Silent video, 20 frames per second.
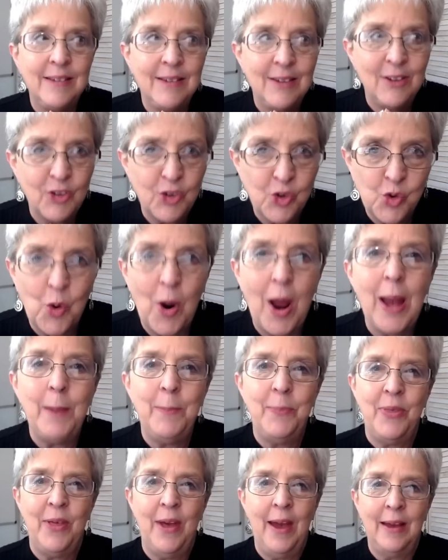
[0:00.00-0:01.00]

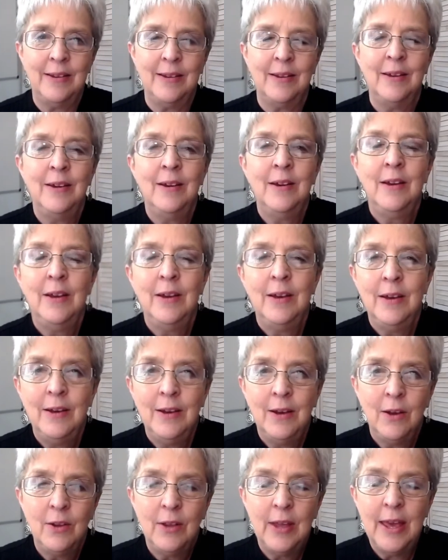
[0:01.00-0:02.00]
describe that
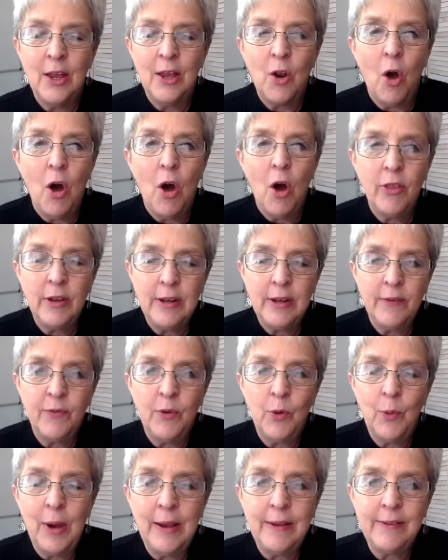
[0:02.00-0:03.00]
in all the
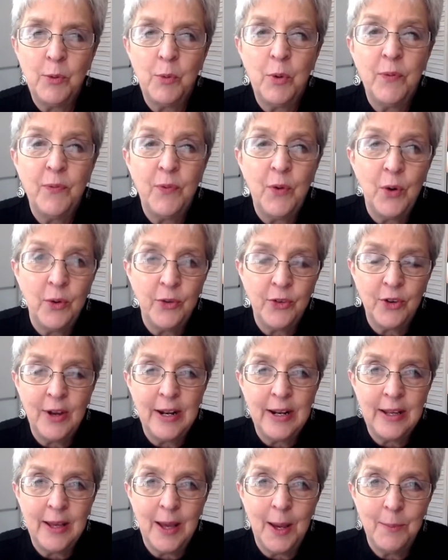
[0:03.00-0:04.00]
different ways that referrals are
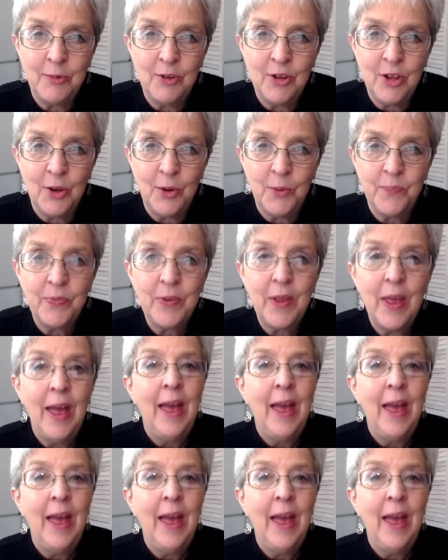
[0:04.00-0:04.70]
going to come to you.